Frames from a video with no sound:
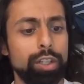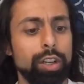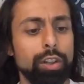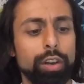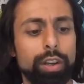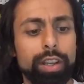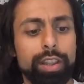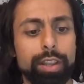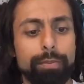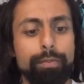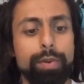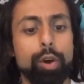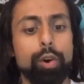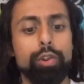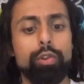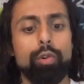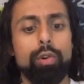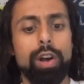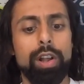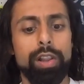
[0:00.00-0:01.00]
look at the build
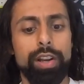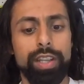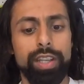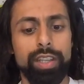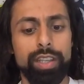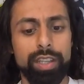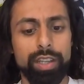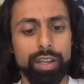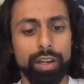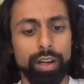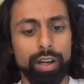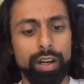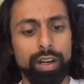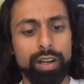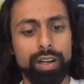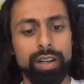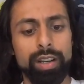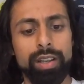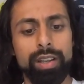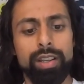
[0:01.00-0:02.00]
quality here.
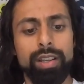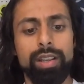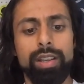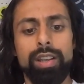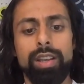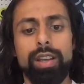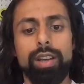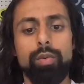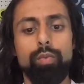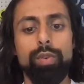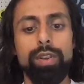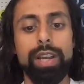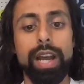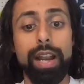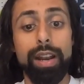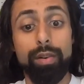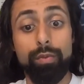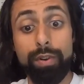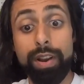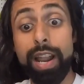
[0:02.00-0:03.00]
We
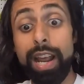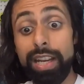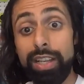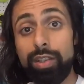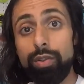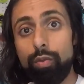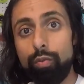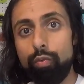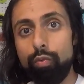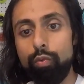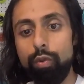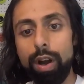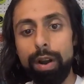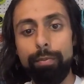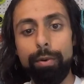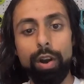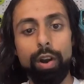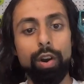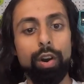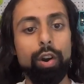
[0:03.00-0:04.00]
got nice
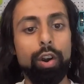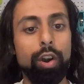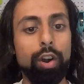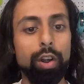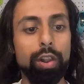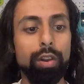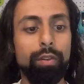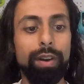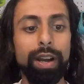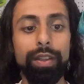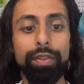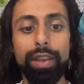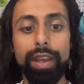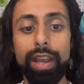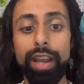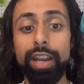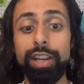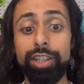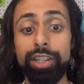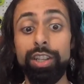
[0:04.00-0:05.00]
rubber all around the
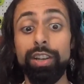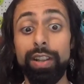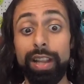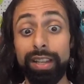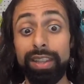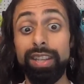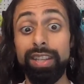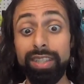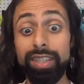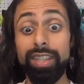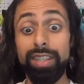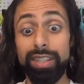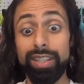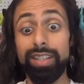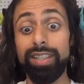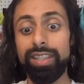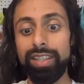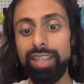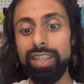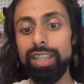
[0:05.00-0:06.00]
edge here. Like, this is
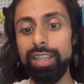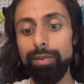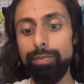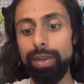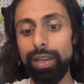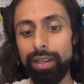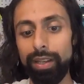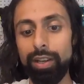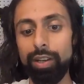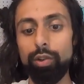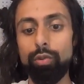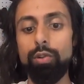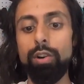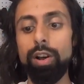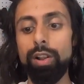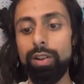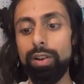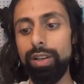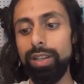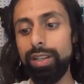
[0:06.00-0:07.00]
teeming in
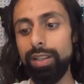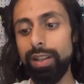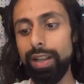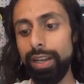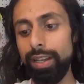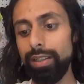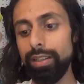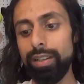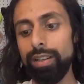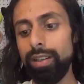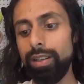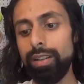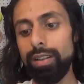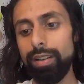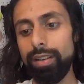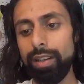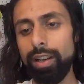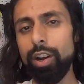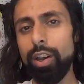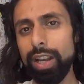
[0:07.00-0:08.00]
quality. Like,
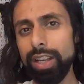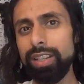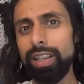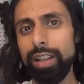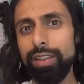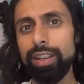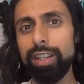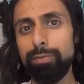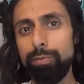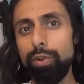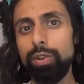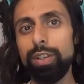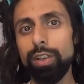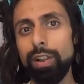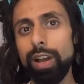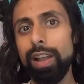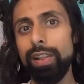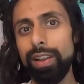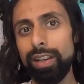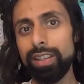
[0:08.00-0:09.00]
you know, I said this boot's a
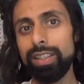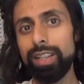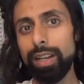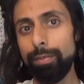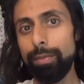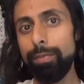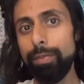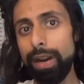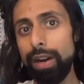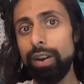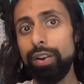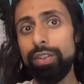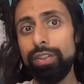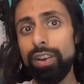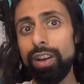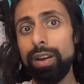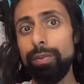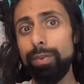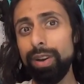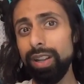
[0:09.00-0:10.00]
lot like a
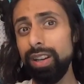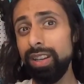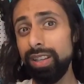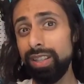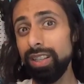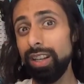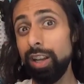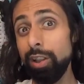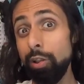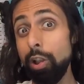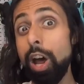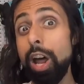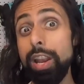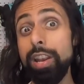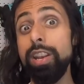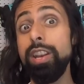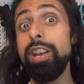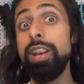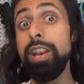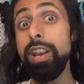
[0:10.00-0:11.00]
sub-marathon, but it's a lot
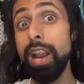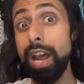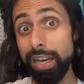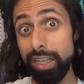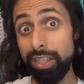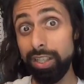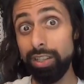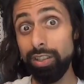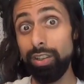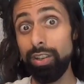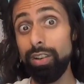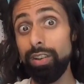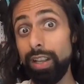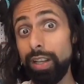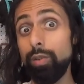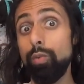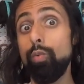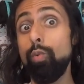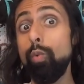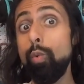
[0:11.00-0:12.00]
nicer, like
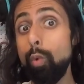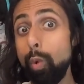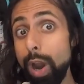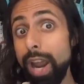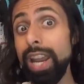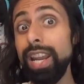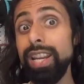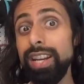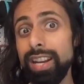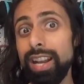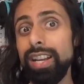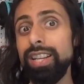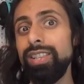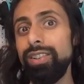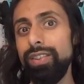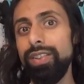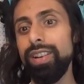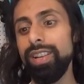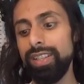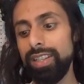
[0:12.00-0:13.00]
way nicer
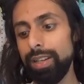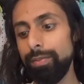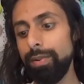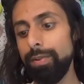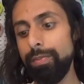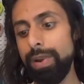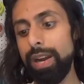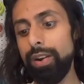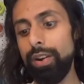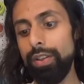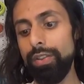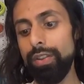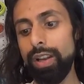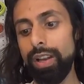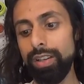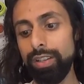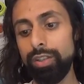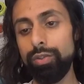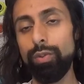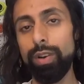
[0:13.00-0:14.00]
than a sub-marathon. I
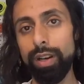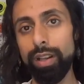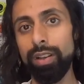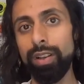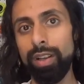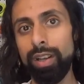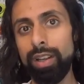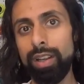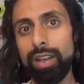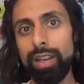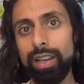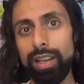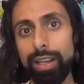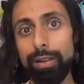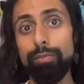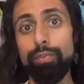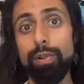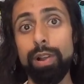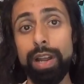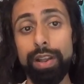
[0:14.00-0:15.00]
just want to
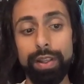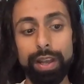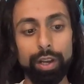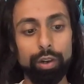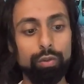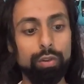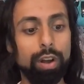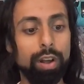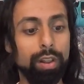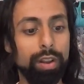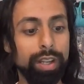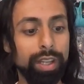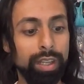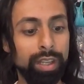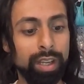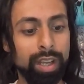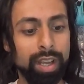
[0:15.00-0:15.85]
imply that quality